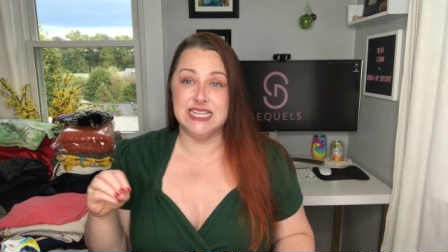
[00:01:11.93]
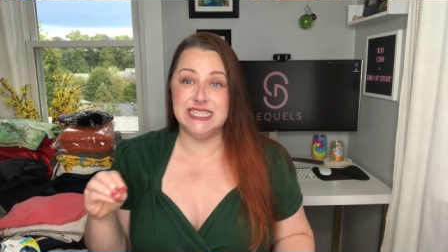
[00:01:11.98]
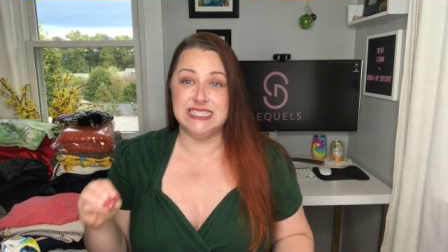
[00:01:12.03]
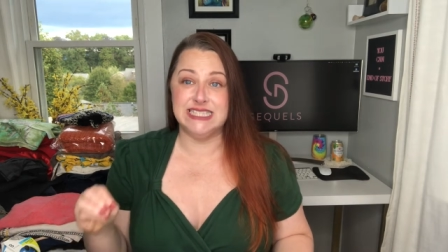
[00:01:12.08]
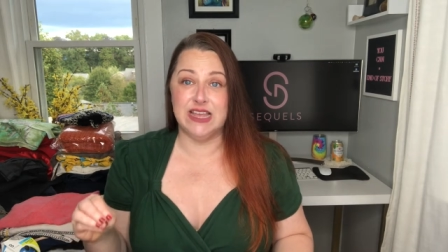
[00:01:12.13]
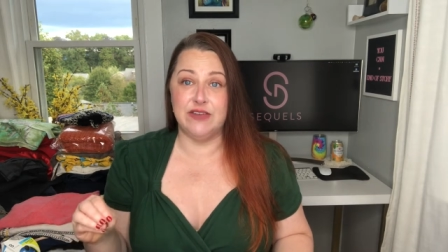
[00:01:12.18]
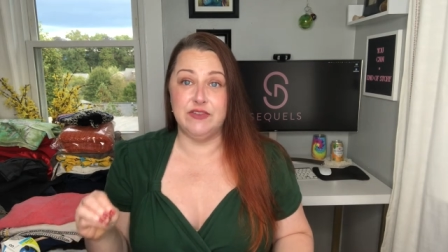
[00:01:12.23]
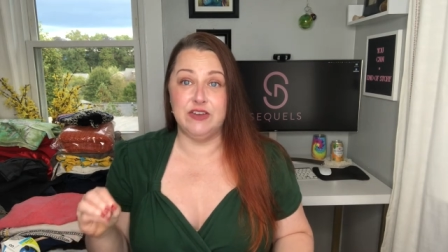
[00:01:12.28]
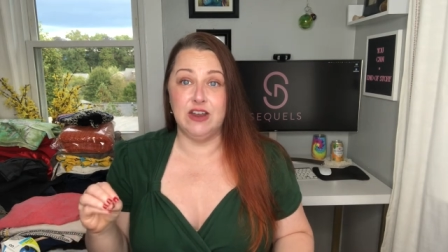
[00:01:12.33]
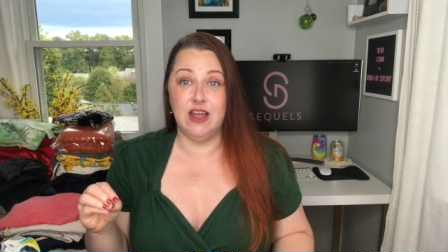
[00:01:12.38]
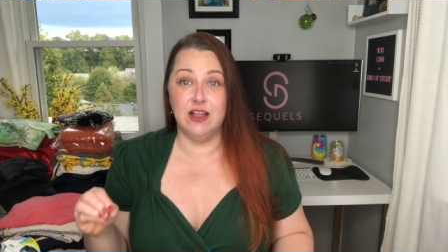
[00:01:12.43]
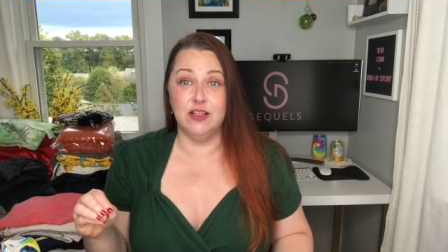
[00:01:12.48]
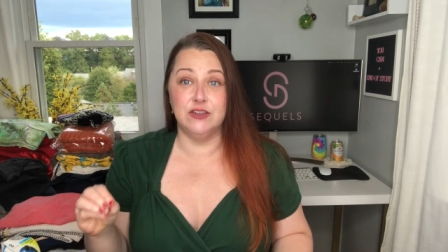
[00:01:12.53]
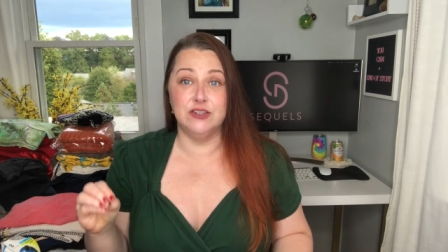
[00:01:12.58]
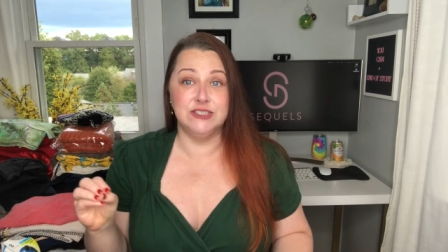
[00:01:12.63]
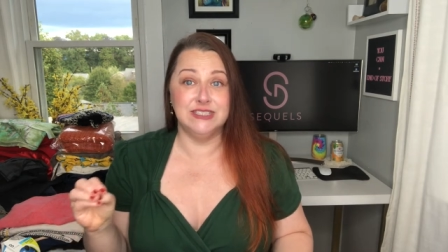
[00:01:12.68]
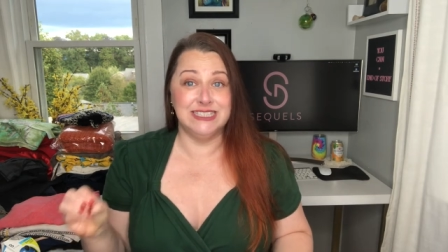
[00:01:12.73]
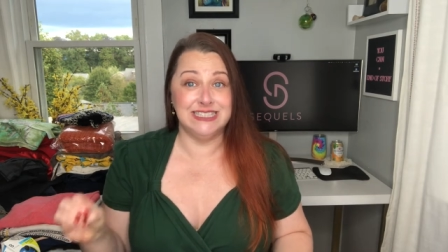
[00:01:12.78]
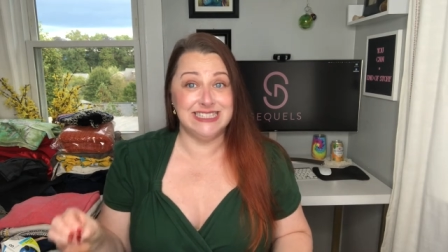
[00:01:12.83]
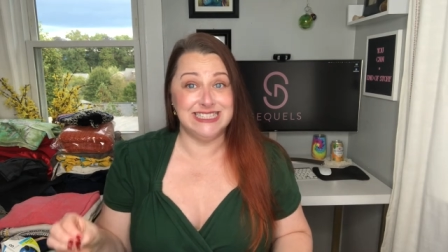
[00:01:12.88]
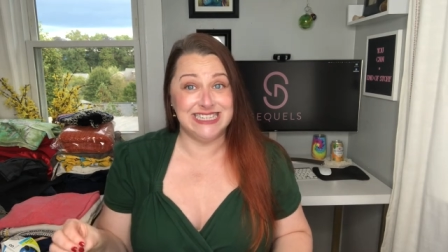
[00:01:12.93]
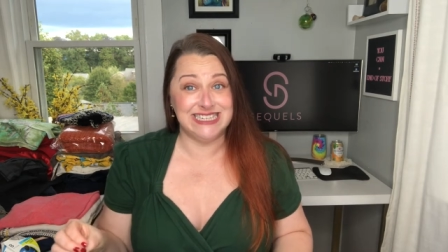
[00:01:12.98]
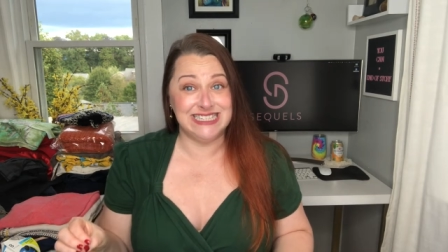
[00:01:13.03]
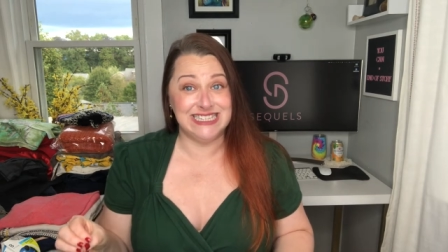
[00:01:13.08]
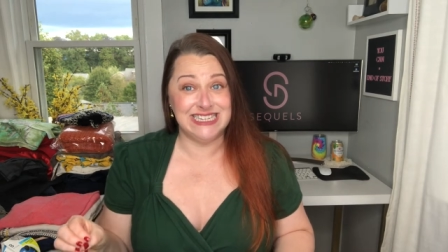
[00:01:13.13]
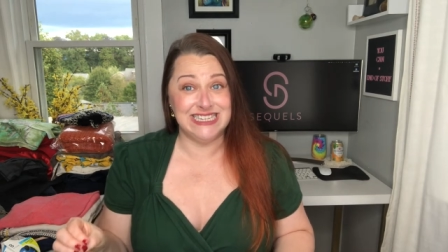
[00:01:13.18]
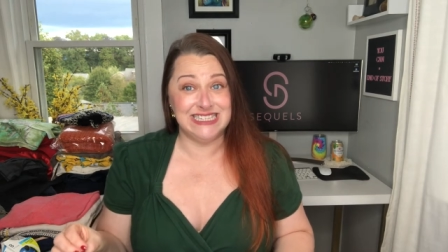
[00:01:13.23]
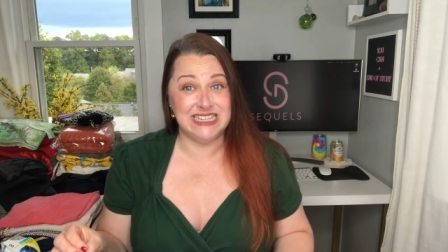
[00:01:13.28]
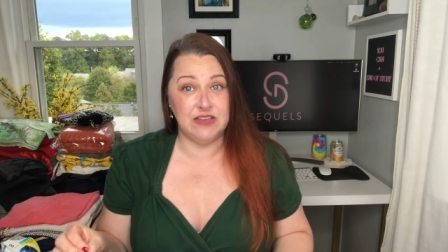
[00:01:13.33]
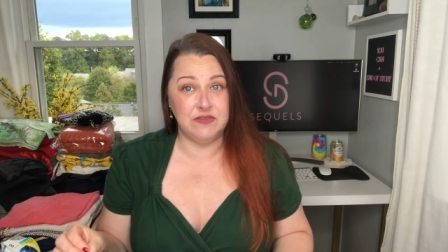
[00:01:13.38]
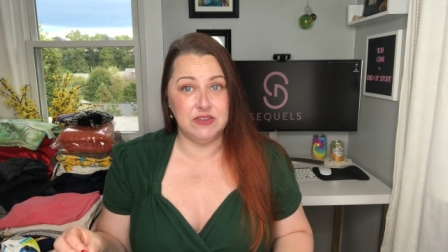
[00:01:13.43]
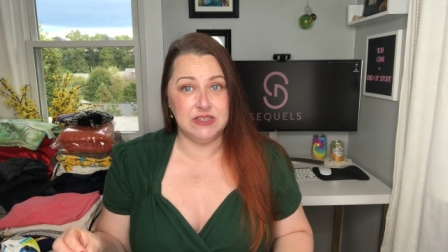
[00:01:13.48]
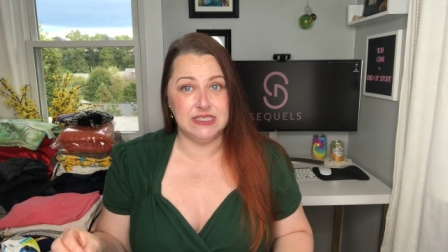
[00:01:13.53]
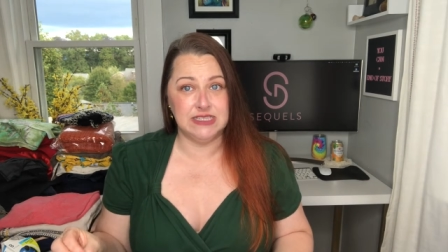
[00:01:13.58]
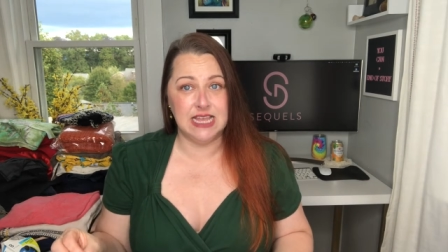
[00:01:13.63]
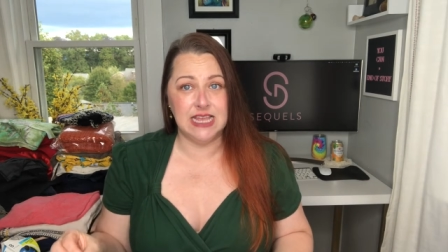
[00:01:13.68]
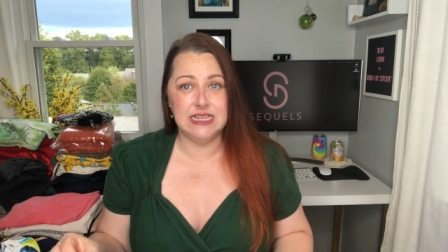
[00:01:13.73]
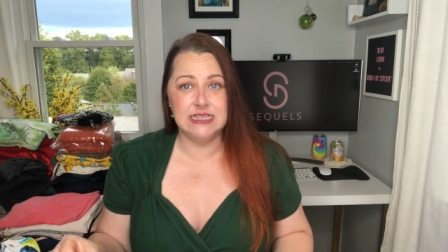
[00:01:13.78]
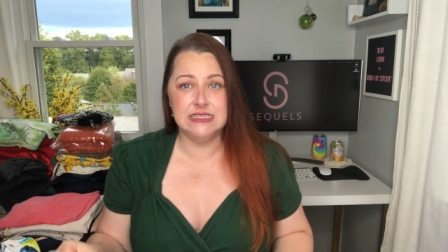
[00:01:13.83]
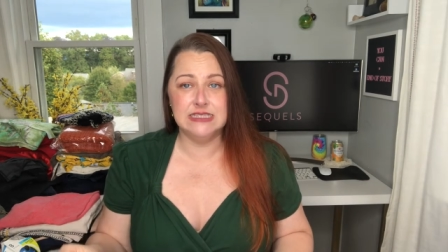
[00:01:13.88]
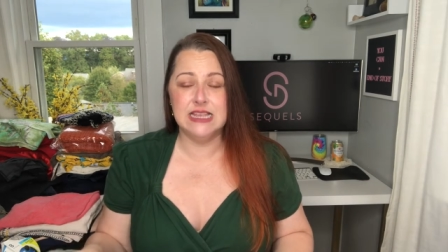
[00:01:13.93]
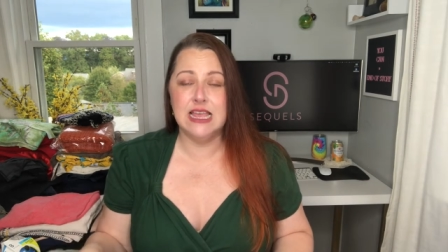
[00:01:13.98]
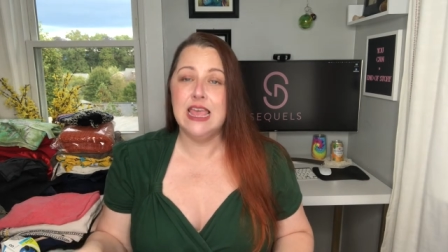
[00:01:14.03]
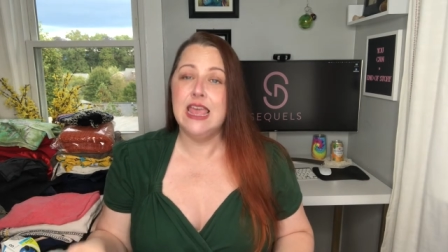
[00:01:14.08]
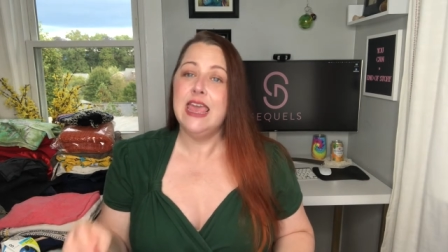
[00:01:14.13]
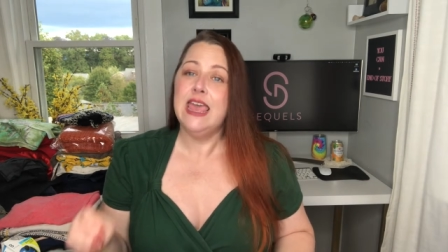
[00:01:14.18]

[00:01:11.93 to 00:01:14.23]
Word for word: $7.67,